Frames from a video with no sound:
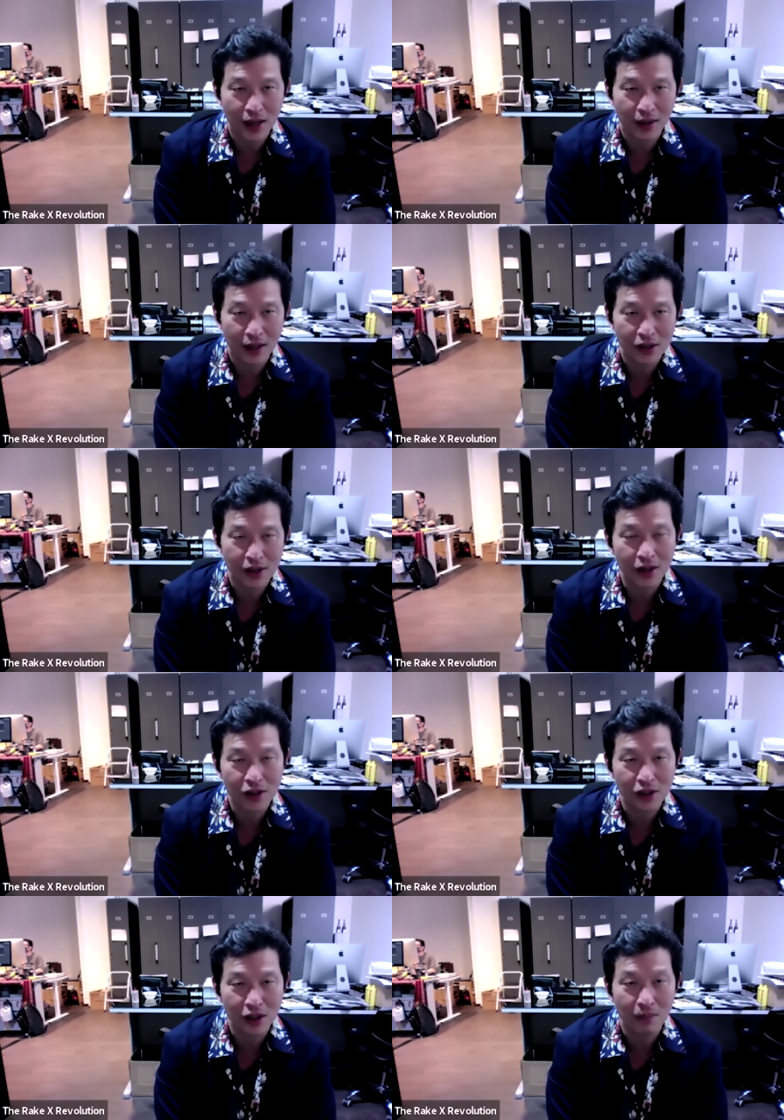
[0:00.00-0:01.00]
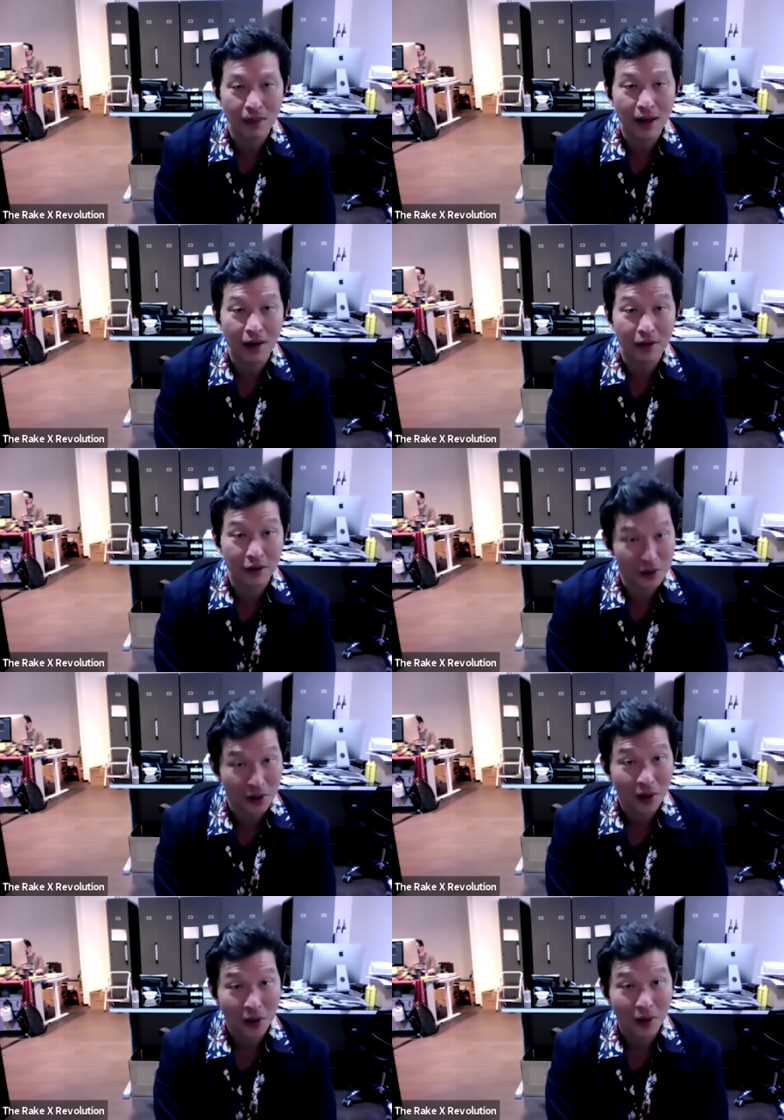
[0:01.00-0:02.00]
and that is unseen by
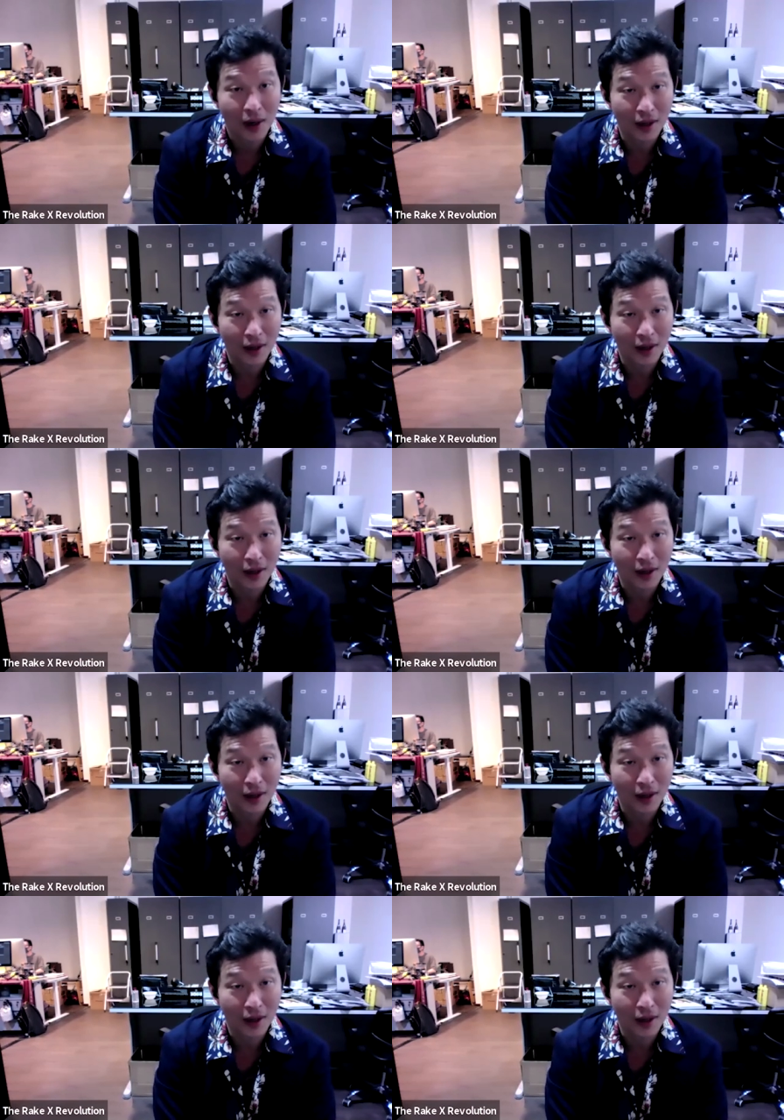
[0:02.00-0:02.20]
others, right?